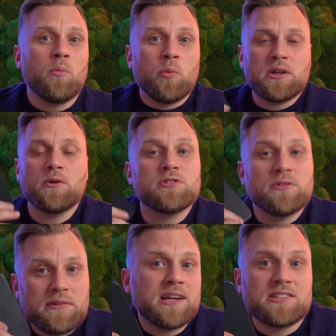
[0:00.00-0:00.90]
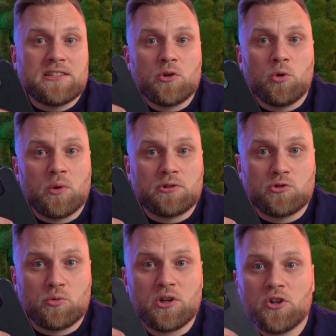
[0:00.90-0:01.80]
Windows devices, or want
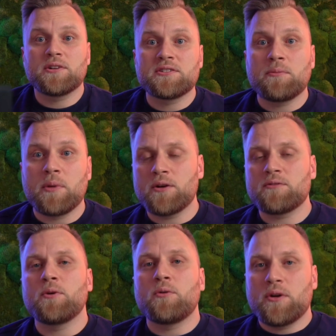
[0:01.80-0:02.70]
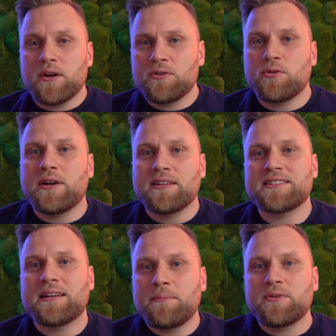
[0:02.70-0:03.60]
to work on a smartphone. You can
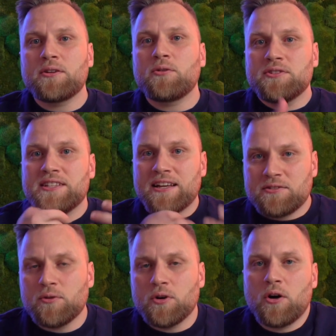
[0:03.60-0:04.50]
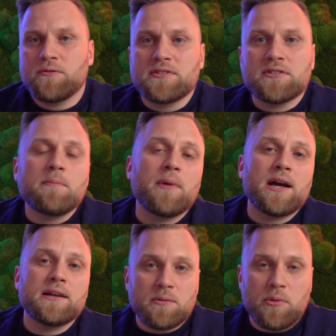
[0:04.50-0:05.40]
simply use Lexware Office
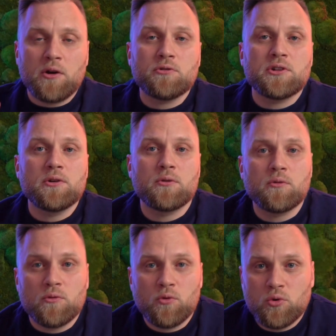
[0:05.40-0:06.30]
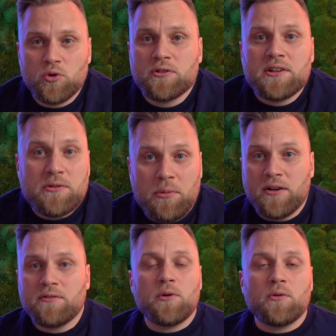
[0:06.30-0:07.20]
via the browser. Or on the
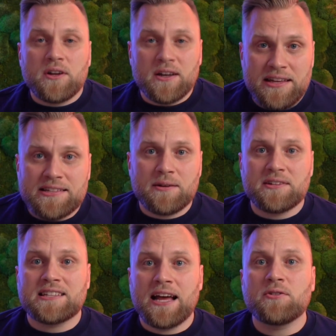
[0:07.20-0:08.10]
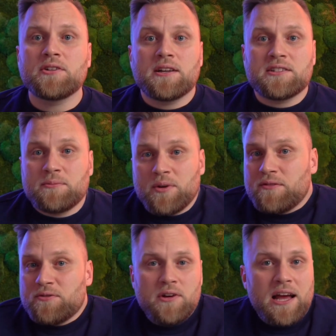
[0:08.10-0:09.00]
smartphone, there is actually a
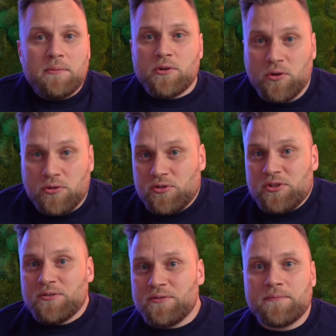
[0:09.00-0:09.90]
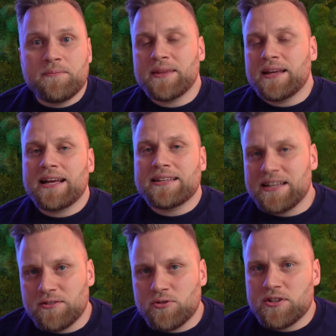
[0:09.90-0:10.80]
smartphone app, and
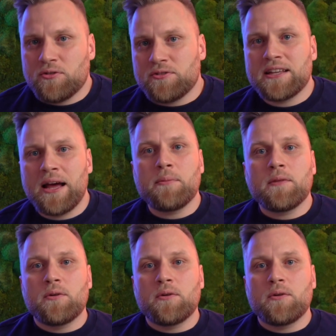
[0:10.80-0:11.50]
then you can use the app.